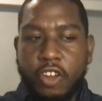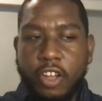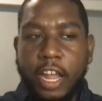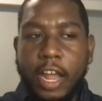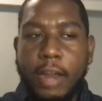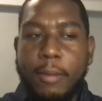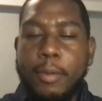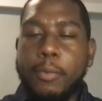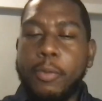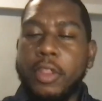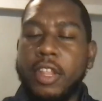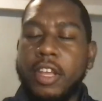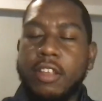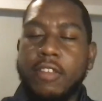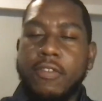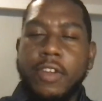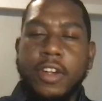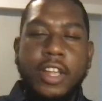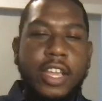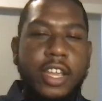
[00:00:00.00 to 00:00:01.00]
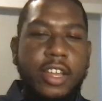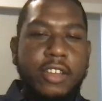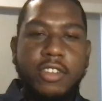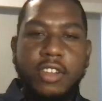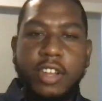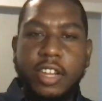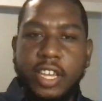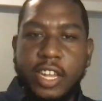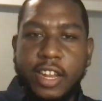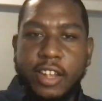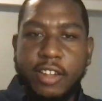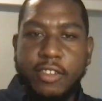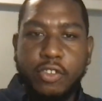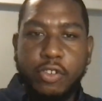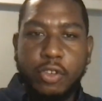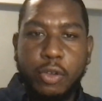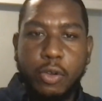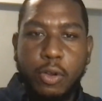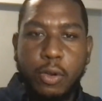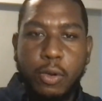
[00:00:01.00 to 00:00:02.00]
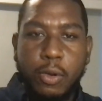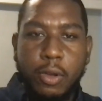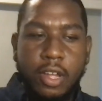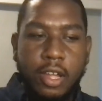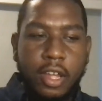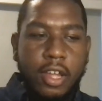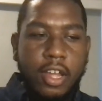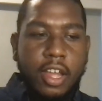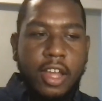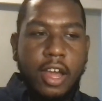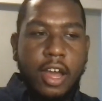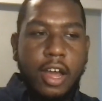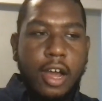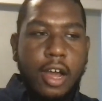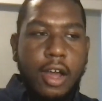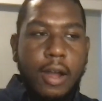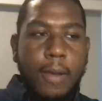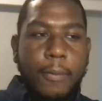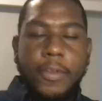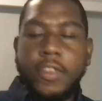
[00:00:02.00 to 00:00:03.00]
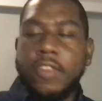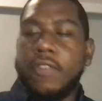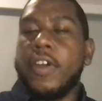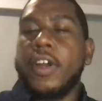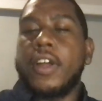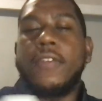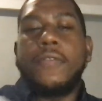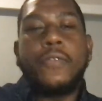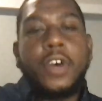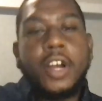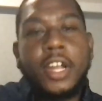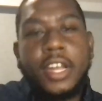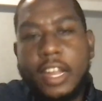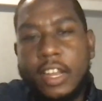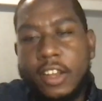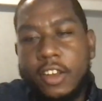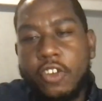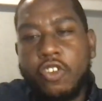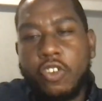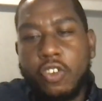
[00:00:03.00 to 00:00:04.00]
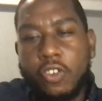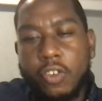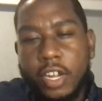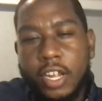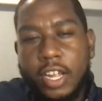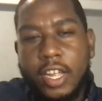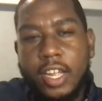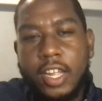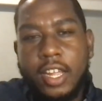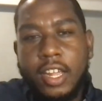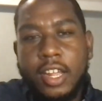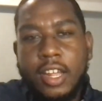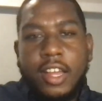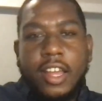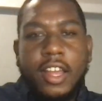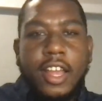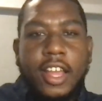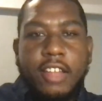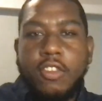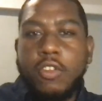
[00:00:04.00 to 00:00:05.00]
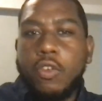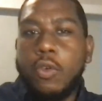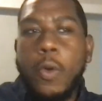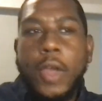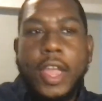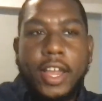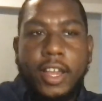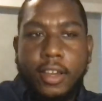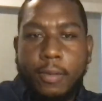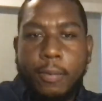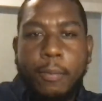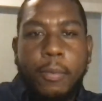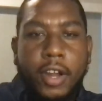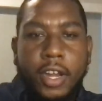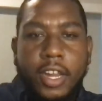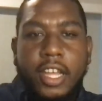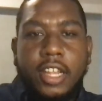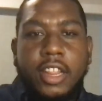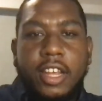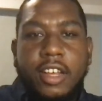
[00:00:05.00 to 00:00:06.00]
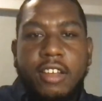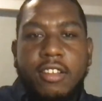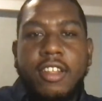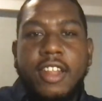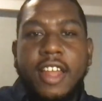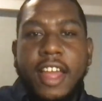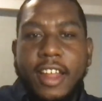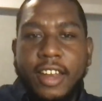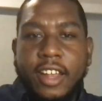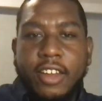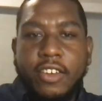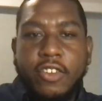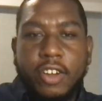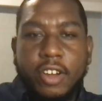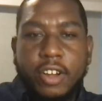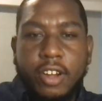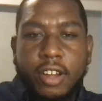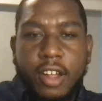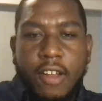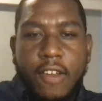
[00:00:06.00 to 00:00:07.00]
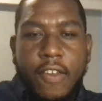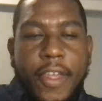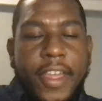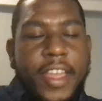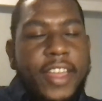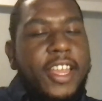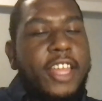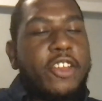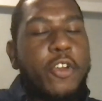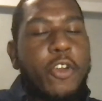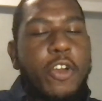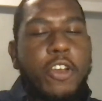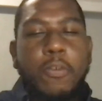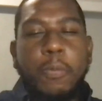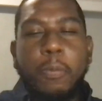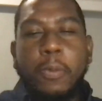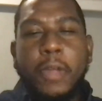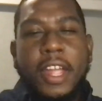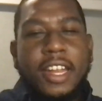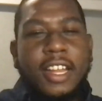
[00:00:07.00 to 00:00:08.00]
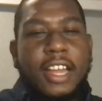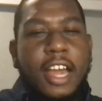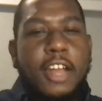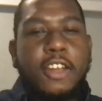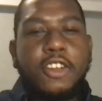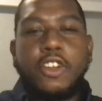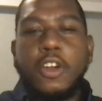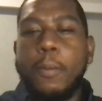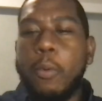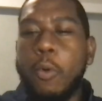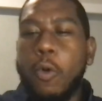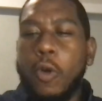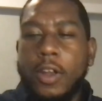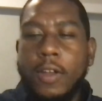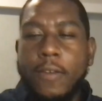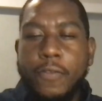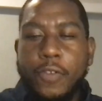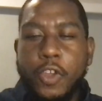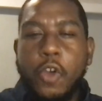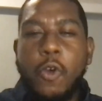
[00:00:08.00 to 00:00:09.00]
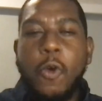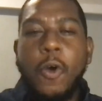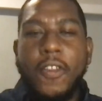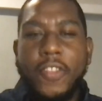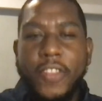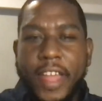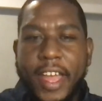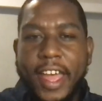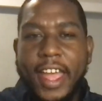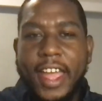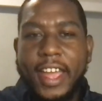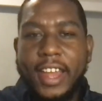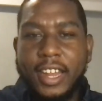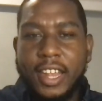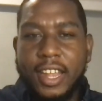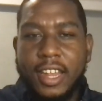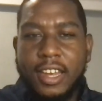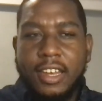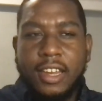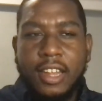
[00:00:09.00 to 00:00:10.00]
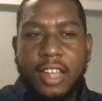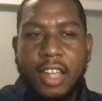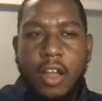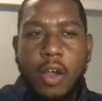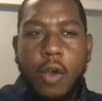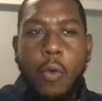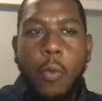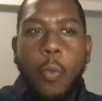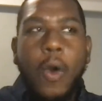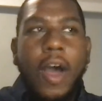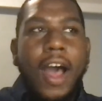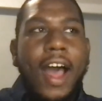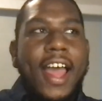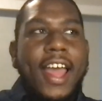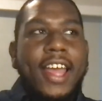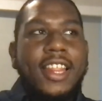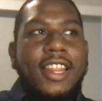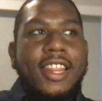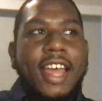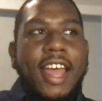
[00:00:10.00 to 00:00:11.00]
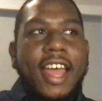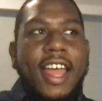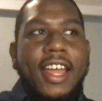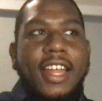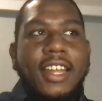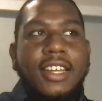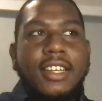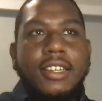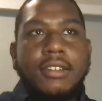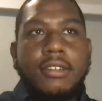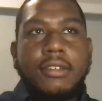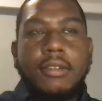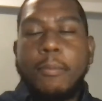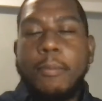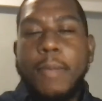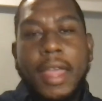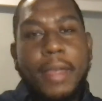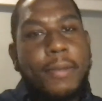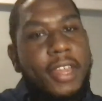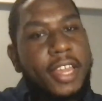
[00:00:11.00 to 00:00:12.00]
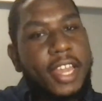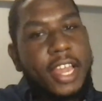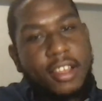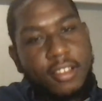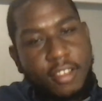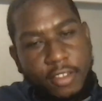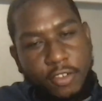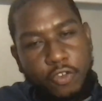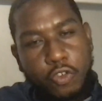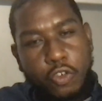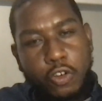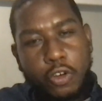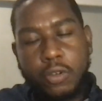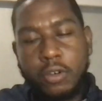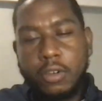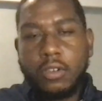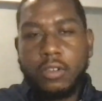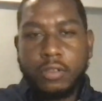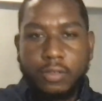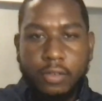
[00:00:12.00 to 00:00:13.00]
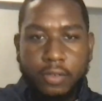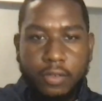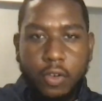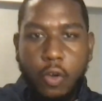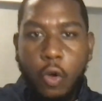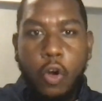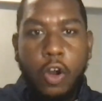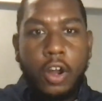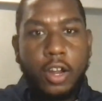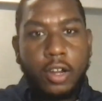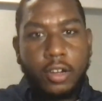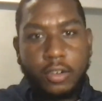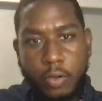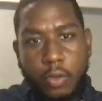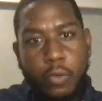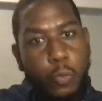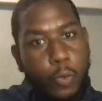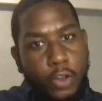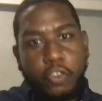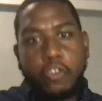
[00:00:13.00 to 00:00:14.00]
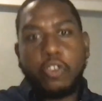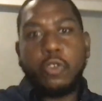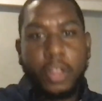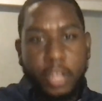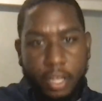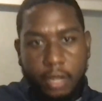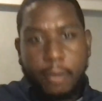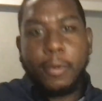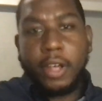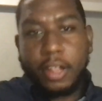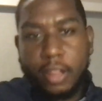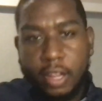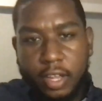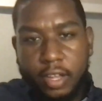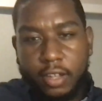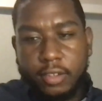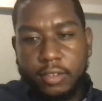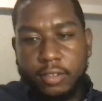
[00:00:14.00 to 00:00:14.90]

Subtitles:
A lot of people think it's very easy to get into. It's very fun industry. It's quick money, things of that nature. Can you explain kind of your point of view on that and why that maybe isn't true, or what you think about that?